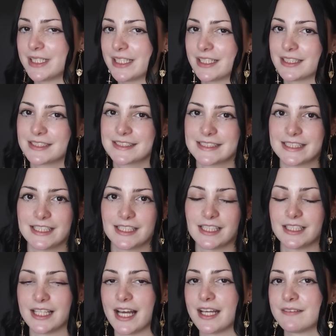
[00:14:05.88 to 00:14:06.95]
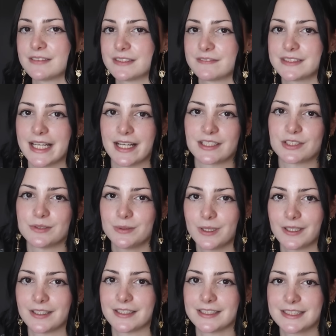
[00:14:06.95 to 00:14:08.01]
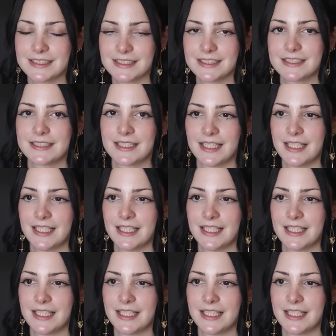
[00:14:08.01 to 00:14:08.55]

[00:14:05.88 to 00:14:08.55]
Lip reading: media see the lives of tattoo artists,